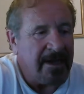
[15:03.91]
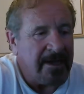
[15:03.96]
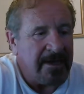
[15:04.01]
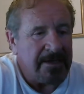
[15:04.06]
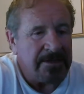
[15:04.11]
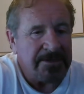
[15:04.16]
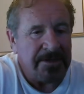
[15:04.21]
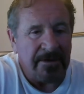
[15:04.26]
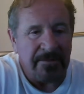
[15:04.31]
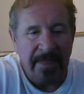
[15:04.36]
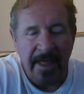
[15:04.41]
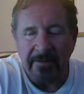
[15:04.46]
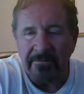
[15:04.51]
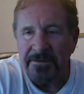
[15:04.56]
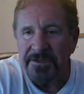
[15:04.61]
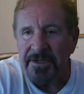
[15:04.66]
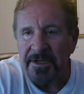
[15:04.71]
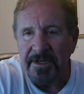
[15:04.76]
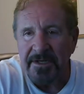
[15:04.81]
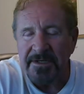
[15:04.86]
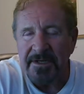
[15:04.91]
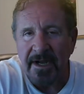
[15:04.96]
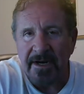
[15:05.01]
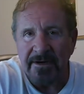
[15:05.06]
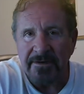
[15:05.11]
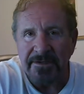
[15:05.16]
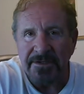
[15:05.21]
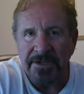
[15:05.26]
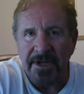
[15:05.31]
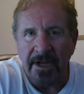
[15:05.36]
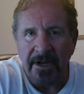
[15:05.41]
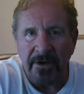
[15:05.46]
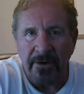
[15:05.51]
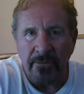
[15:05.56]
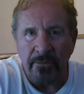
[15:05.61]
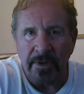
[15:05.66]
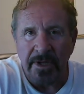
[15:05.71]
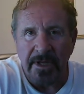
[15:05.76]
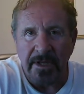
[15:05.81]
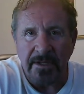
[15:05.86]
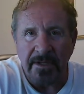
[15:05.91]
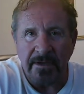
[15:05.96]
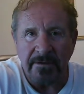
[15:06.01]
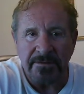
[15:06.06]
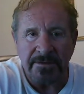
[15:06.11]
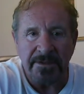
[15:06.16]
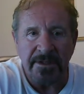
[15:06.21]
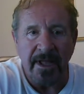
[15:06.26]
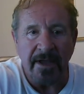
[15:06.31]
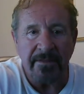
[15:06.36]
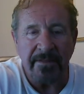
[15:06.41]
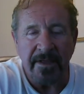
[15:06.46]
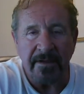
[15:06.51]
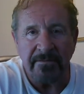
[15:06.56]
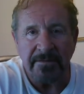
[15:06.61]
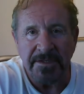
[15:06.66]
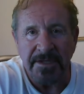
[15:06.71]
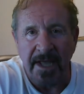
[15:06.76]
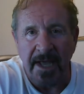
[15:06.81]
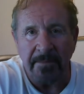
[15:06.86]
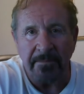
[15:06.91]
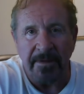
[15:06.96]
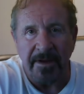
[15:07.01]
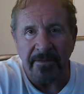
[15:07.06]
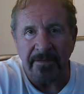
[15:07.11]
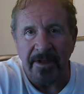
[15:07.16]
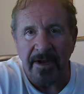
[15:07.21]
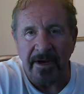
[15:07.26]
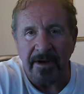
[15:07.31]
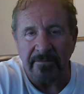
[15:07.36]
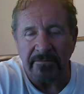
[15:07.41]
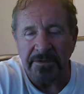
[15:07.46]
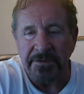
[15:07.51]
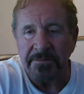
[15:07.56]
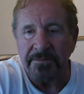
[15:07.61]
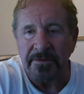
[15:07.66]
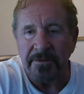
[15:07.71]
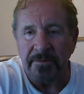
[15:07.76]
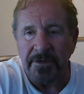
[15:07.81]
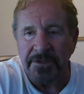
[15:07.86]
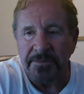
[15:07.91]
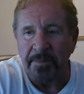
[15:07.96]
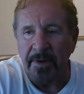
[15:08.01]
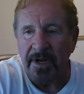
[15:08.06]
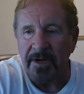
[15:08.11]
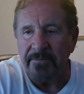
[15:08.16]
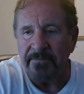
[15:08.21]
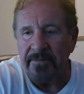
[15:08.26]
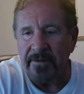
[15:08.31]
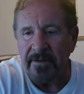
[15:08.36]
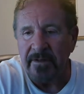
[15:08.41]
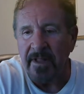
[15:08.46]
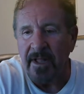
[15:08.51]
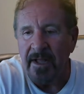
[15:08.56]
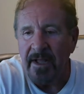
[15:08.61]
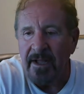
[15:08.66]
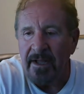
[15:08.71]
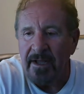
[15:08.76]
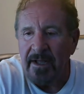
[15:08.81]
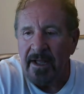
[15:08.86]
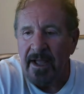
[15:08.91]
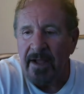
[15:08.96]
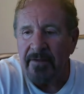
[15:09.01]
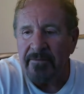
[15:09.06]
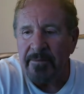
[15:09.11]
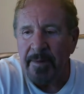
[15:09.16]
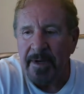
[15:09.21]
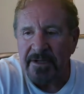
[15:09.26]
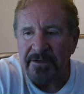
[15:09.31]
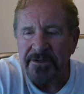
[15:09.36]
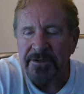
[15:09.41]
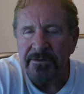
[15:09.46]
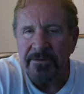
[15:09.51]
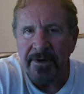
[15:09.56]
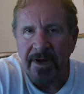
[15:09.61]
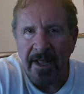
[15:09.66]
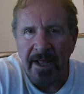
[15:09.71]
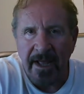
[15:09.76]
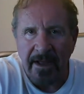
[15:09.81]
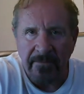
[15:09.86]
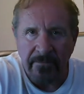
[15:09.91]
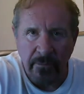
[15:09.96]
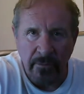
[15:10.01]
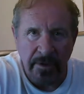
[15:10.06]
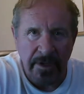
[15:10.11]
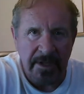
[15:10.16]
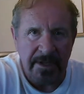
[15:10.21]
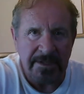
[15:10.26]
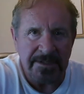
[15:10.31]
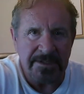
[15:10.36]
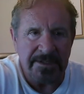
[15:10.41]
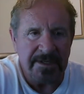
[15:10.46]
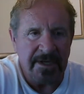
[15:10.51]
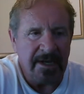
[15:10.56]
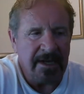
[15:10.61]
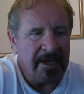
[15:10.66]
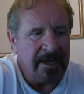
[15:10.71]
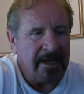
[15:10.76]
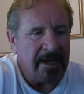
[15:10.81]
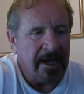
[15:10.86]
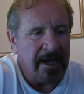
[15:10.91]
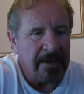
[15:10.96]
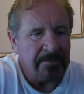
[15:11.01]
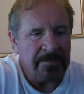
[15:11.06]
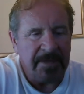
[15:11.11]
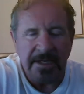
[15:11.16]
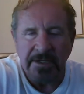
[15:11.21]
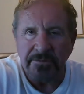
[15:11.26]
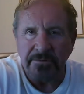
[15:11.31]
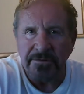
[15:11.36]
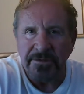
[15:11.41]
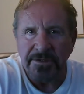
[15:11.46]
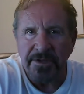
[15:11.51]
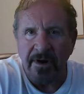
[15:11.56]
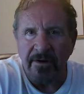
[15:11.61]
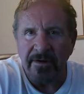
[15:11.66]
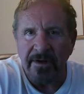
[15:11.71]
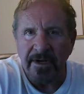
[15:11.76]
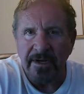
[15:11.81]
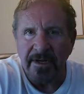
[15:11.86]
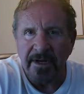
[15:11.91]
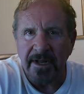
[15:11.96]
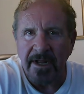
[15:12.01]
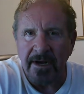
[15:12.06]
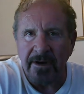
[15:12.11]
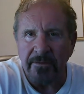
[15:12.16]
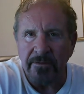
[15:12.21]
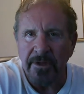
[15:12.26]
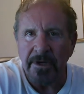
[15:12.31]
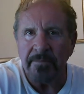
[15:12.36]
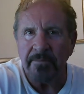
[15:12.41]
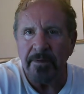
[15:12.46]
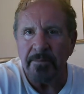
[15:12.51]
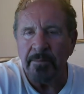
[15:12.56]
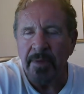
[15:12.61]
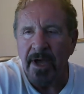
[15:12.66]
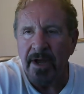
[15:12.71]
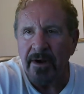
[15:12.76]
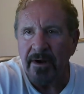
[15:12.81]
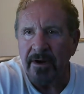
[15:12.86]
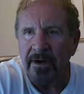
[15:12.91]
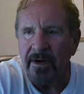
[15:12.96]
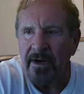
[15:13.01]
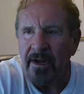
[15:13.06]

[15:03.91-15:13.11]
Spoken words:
So that was the entire second week. There was nothing was happening there. It was too much painful. After about 2.5 weeks, things were starting to get a little bit better.